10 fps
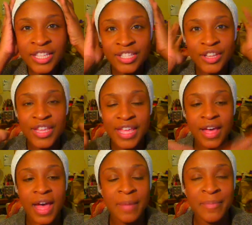So yeah,
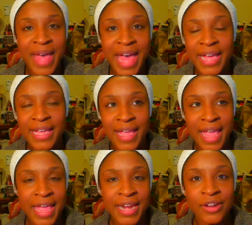I'm back,
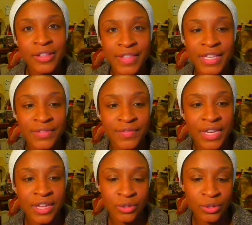and on this
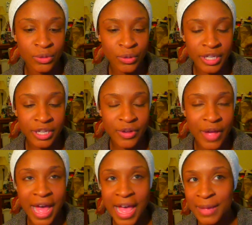video tutorial,
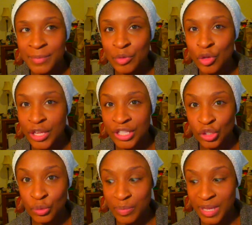I am going
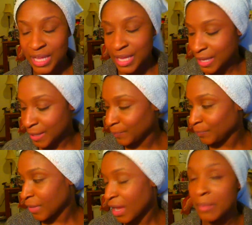to be
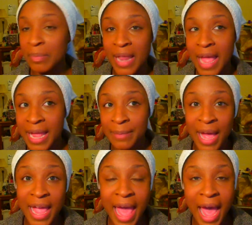applying
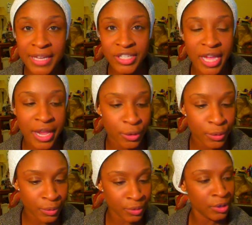my eyeshadow.
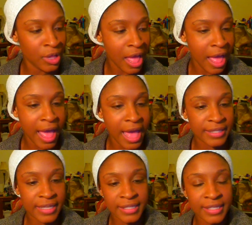As
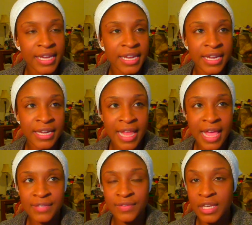I stated in the
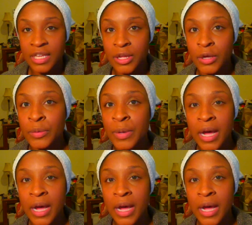last video,